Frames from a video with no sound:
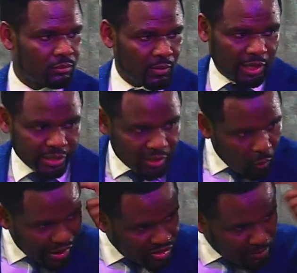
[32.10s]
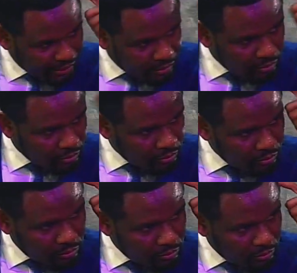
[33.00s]
And any wise man,
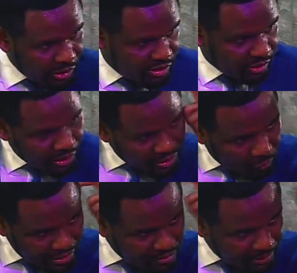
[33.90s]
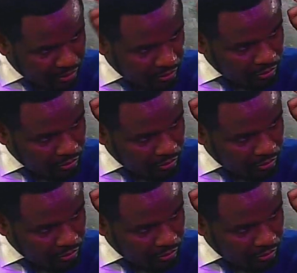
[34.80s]
listen, any wise man